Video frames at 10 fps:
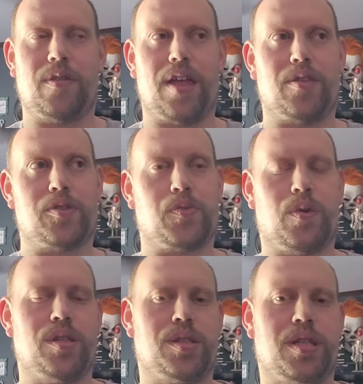Like, there's
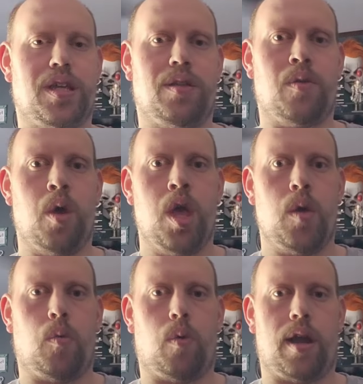one scene
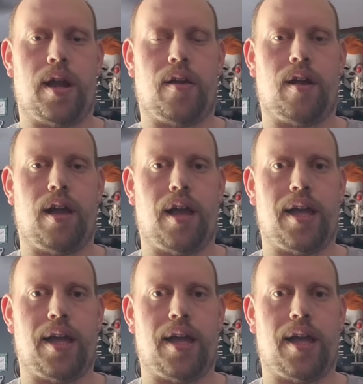where